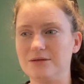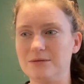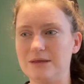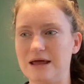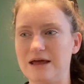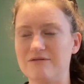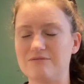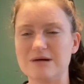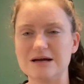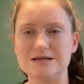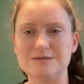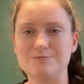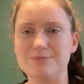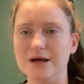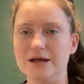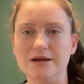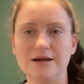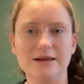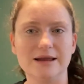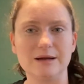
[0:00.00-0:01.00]
if my
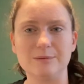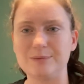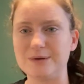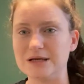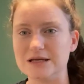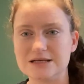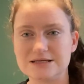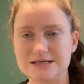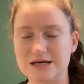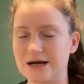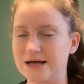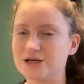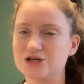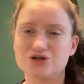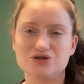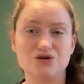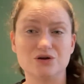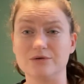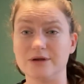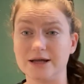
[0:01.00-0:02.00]
belly like peeks out. I just
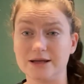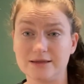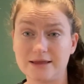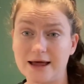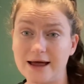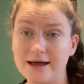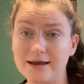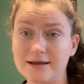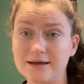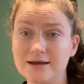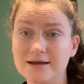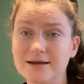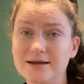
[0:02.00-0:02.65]
don't like that.